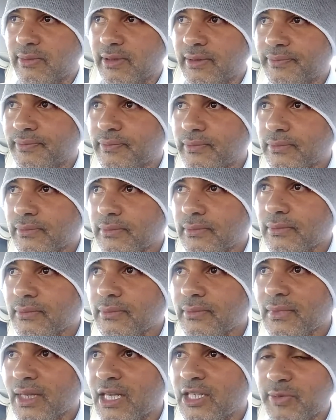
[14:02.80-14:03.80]
but
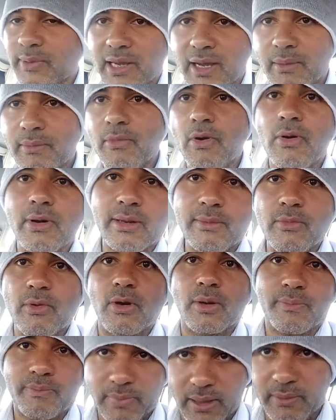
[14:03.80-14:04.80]
it's become more and
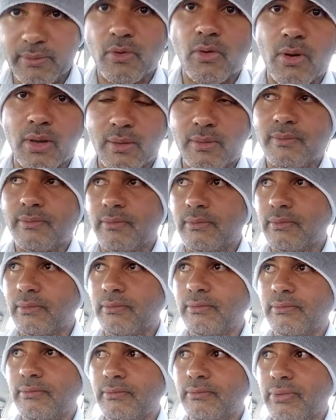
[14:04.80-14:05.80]
more and more
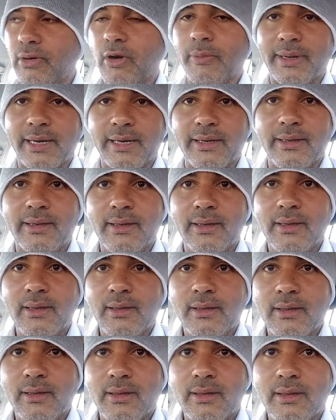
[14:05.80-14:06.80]
prominent
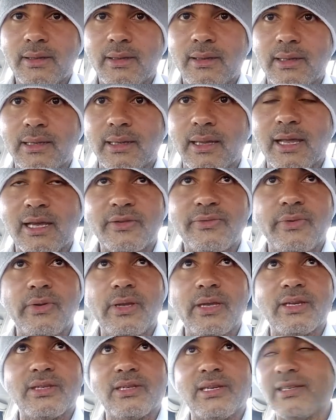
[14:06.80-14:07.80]
in the last few
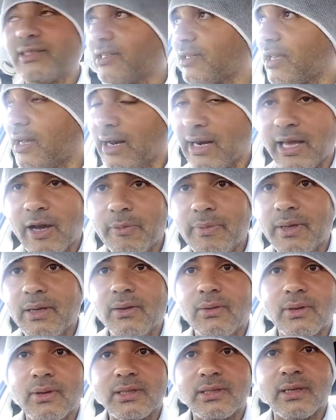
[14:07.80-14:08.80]
years, and I just can't help but
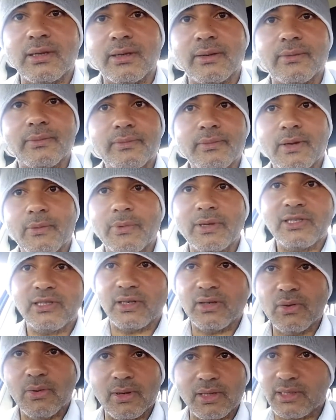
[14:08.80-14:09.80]
notice it. And once you
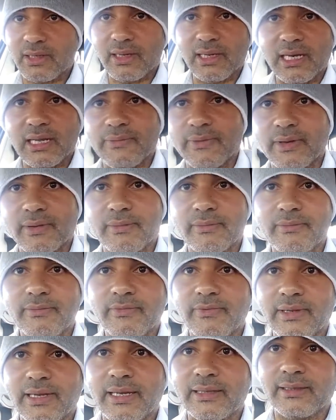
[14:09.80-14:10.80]
notice it, you never
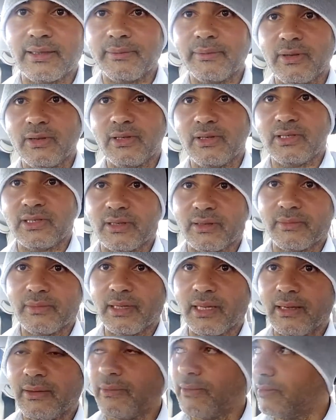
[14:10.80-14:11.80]
forget it, because you're like,